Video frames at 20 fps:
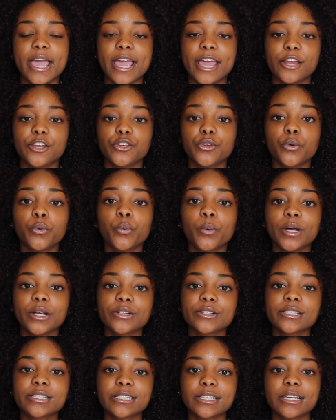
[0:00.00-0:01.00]
And you
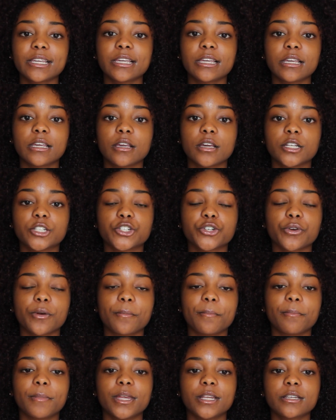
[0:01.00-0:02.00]
will see
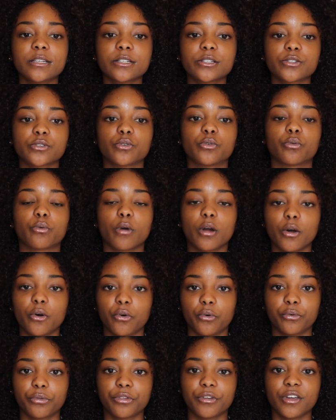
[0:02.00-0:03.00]
tremendous
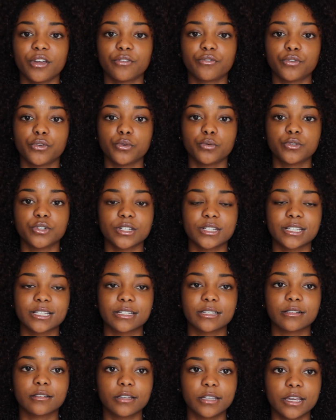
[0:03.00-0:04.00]
growth if you
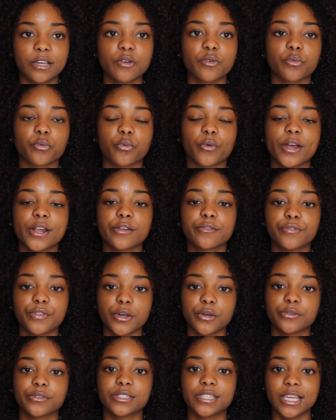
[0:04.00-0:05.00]
just get rid of
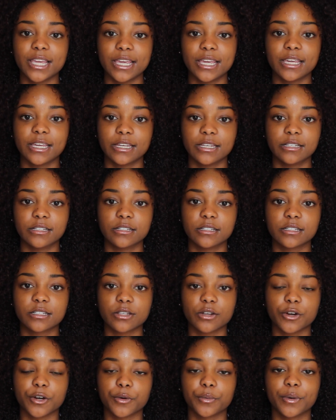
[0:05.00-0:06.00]
those
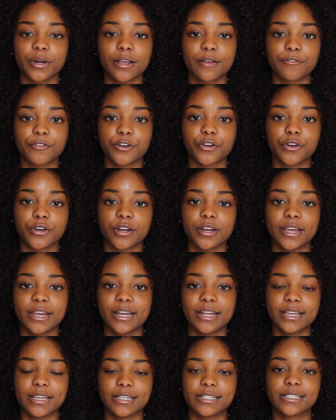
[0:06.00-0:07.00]
ends or whatever it
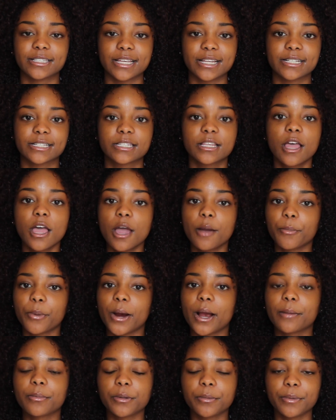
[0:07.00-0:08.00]
is that's
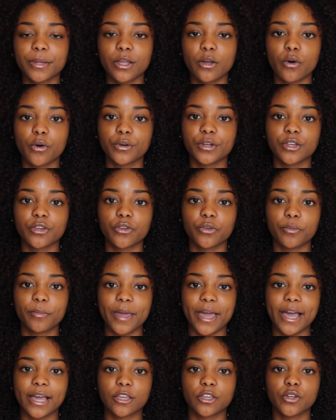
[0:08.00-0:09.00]
probably holding you
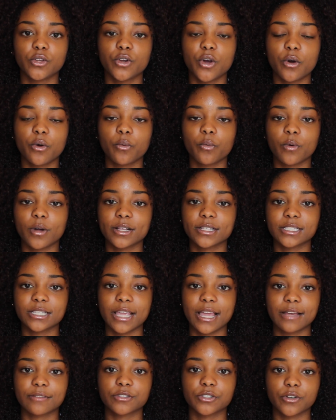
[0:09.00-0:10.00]
back. You don't want
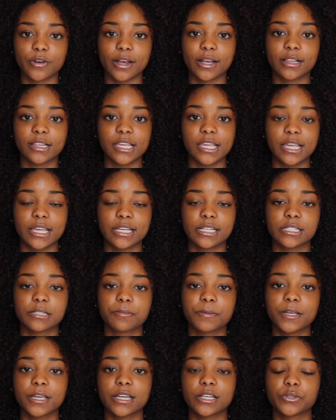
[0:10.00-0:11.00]
to have scraggly
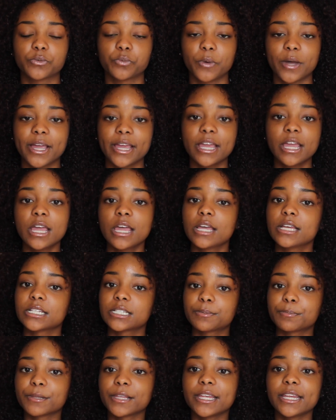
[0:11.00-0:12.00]
ends, because what
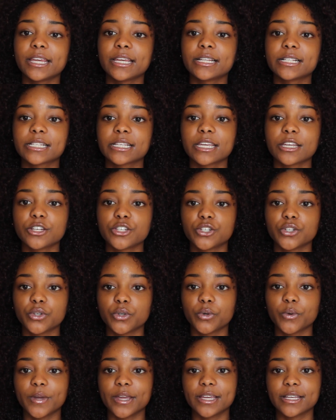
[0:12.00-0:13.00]
split ends can
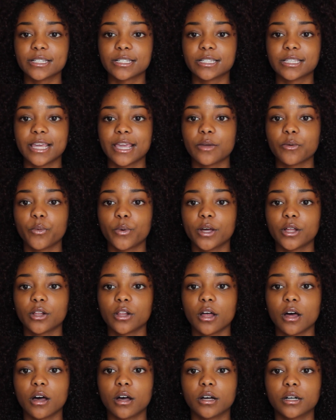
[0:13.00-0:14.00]
do is they
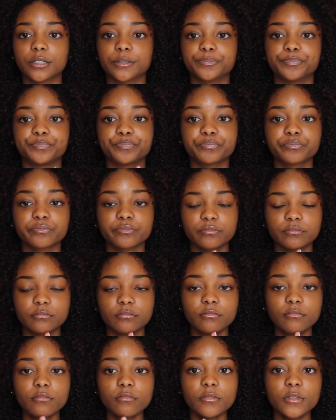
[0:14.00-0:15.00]
will
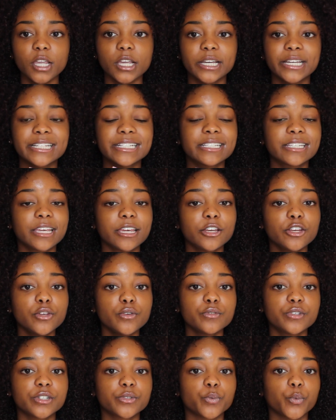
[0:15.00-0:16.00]

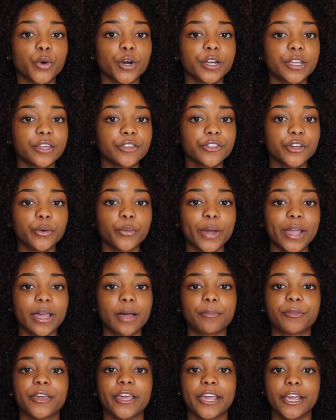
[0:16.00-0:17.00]
continue just working their way
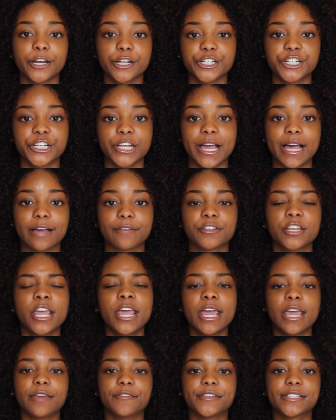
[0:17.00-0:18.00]
up the hair shaft
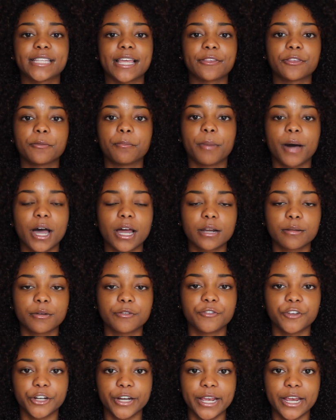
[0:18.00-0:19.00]
if it's at the
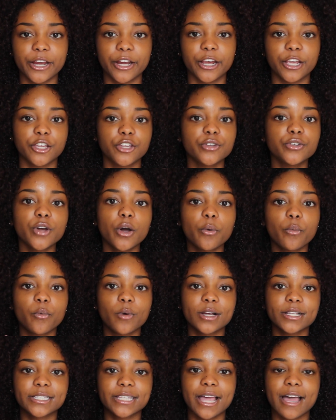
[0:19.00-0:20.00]
bottom of your hair, and you don't
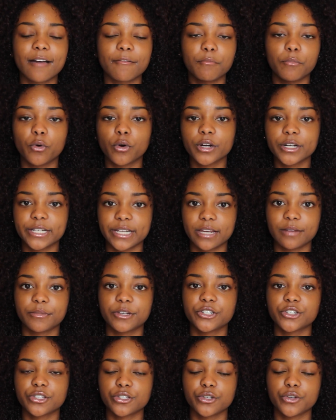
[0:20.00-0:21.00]
want to have more
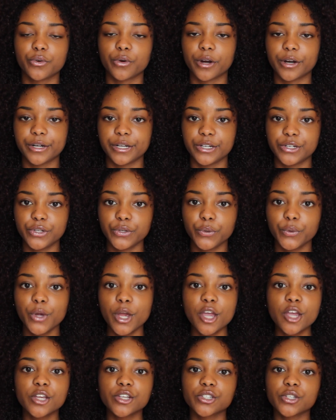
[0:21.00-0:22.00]
damage than you already do.
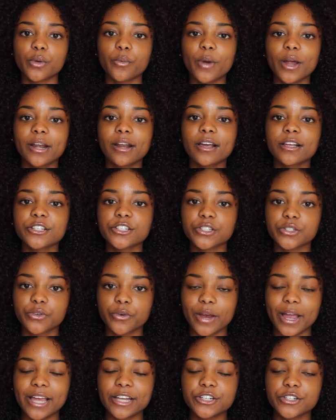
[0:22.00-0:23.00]
So why not just
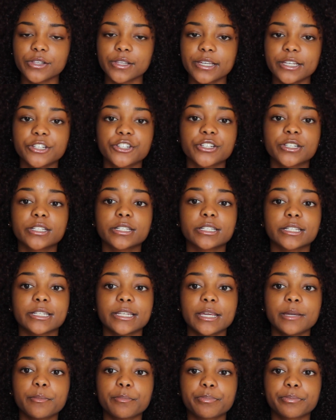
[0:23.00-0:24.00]
gradually just
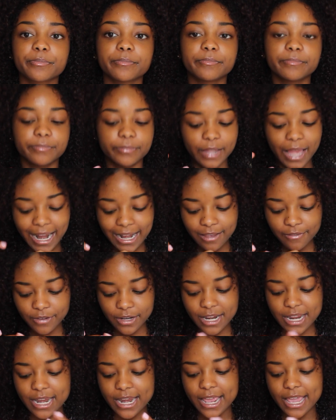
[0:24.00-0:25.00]
snip, not
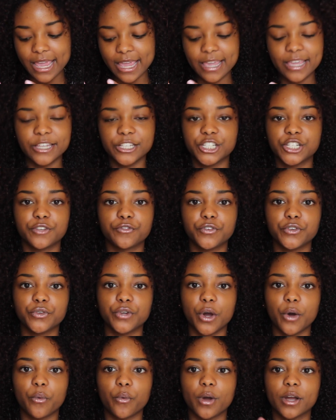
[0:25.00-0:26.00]
even an inch if you
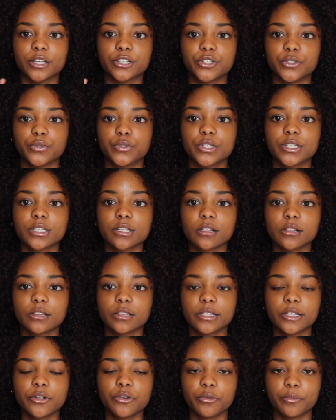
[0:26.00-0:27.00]
don't want to, just a
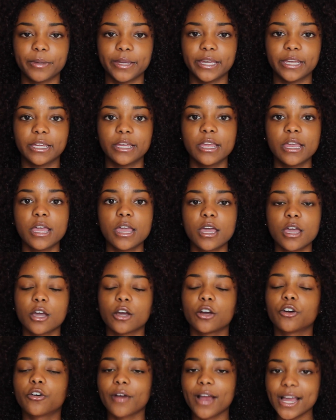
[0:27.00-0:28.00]
little bit
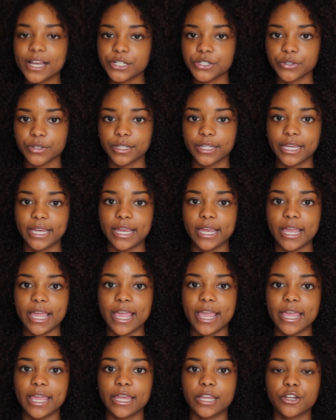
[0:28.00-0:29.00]
gradually,
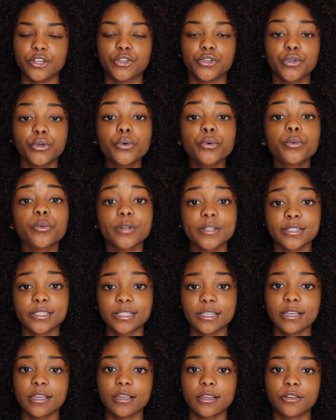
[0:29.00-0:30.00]
and you will
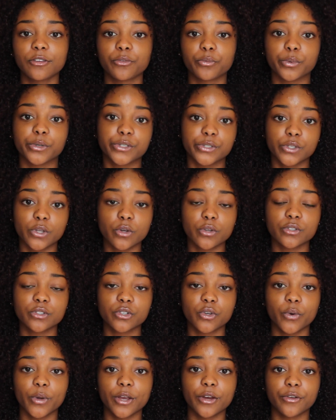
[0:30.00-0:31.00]
see
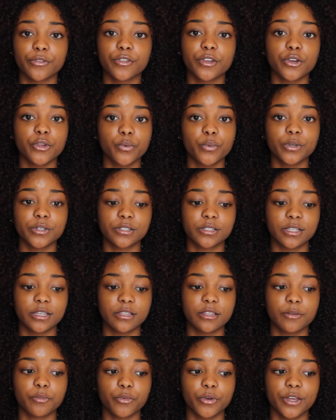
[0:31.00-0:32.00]
results quicker than you will
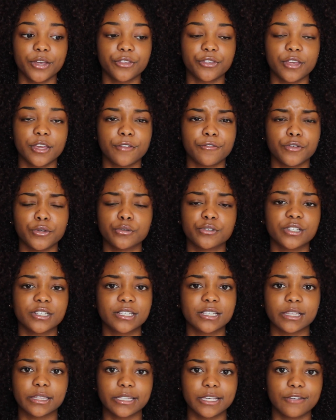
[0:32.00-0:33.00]
see them with if you
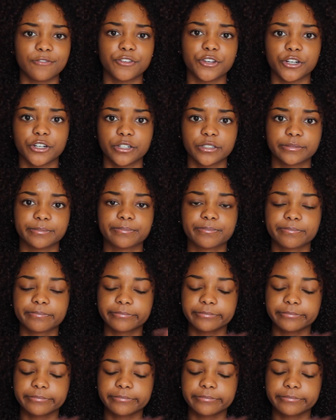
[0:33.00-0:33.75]
just leave your